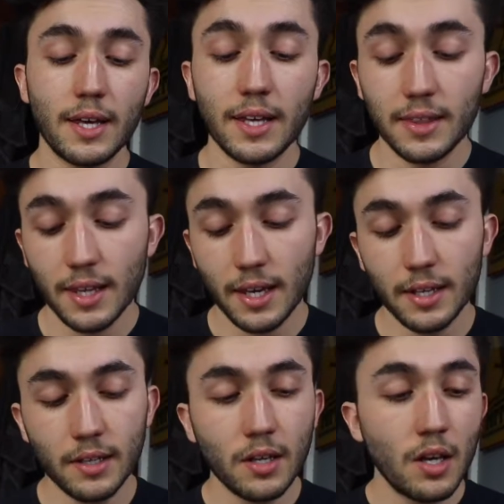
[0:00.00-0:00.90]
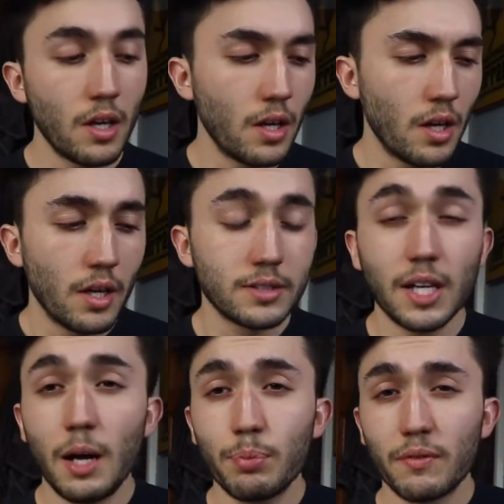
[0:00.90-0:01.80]
And then, to
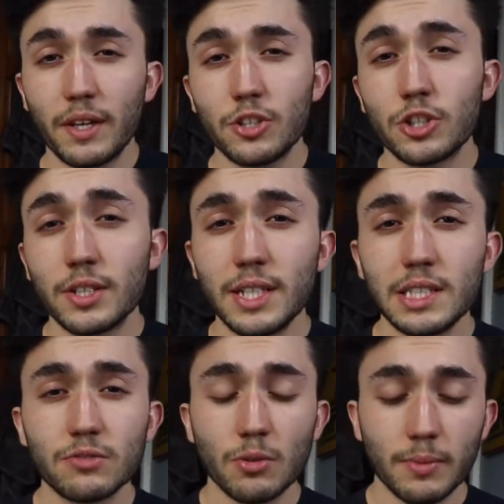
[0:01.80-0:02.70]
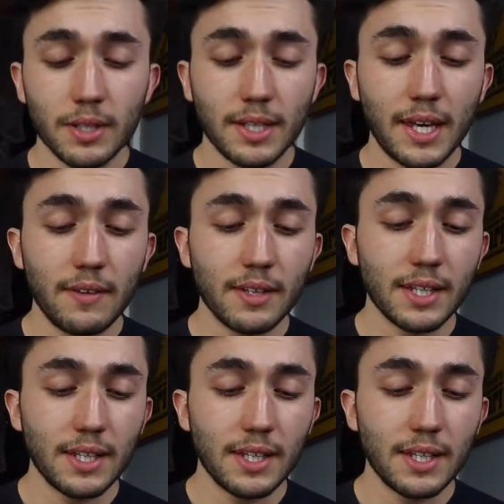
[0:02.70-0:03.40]
help prevent your knees from caving